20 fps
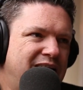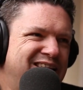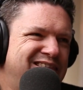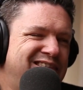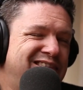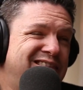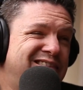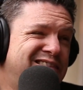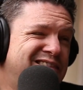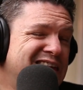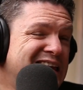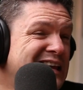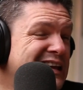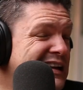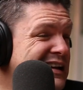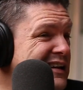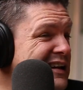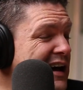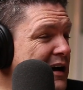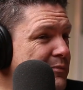I
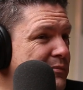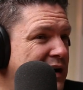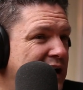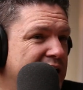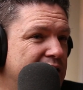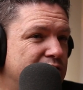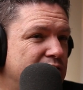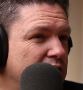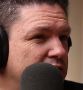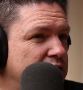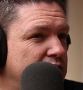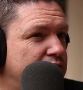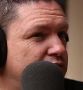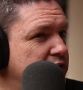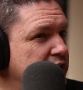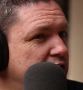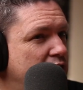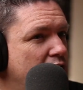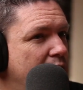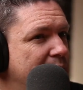think I might have got the
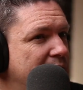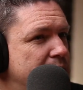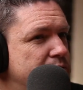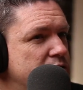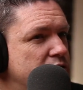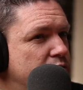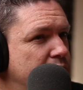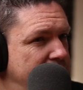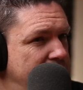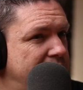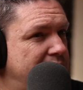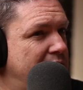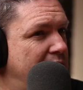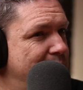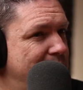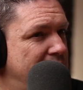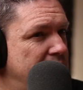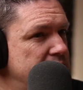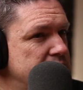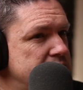free comic book when it
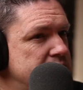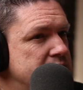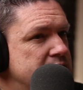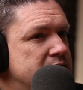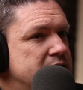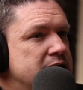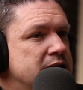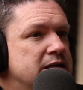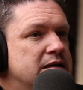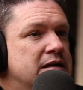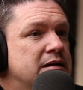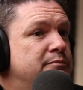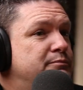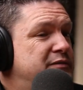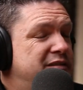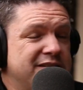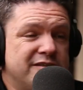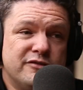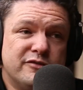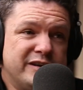came out.
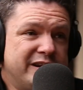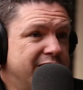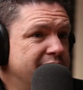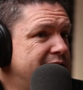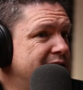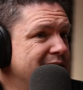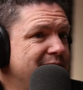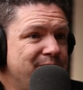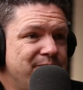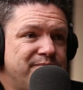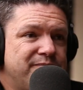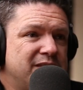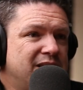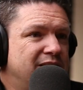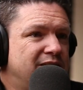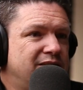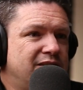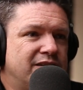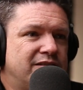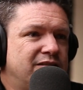Didn't read it.
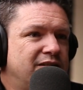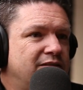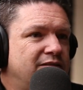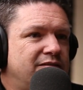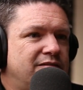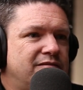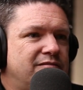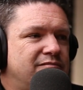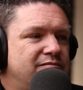It just,